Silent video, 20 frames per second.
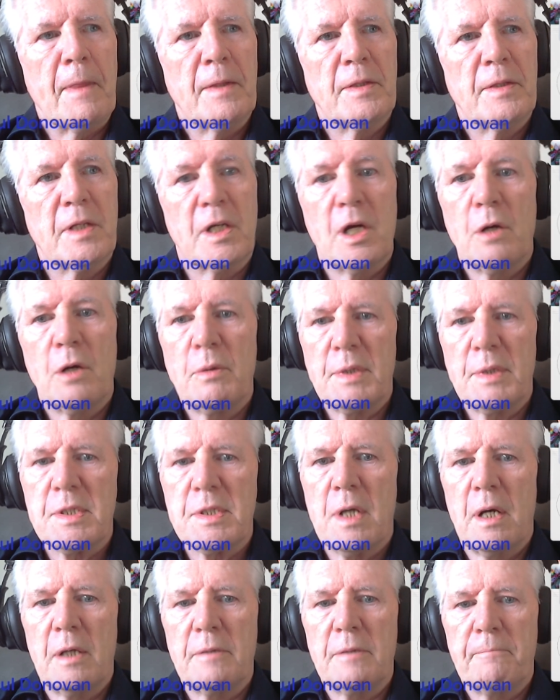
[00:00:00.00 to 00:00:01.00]
the goings
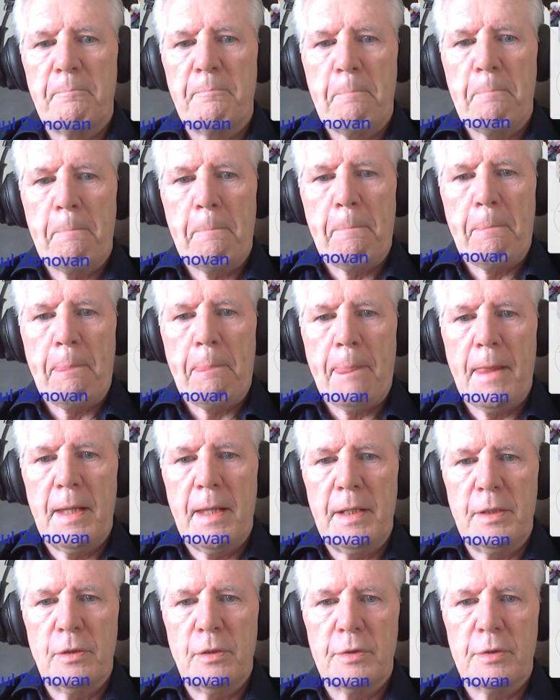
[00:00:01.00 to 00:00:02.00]
on
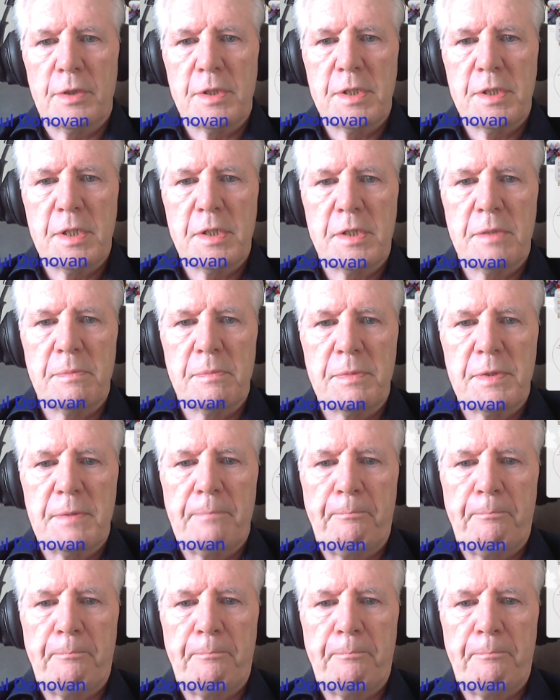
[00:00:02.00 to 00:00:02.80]
in other systems.